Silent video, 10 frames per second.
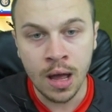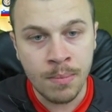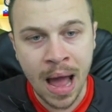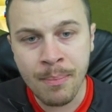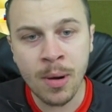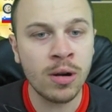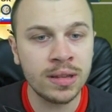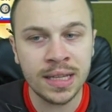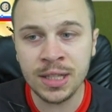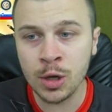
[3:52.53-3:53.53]
My
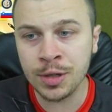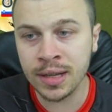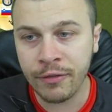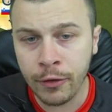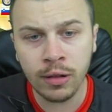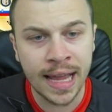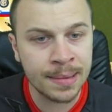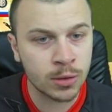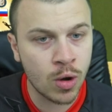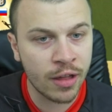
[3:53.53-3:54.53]
opponent is using a full
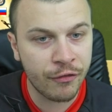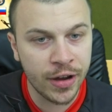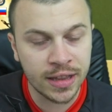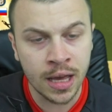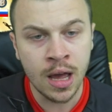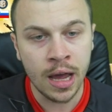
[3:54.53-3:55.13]
camp squad fit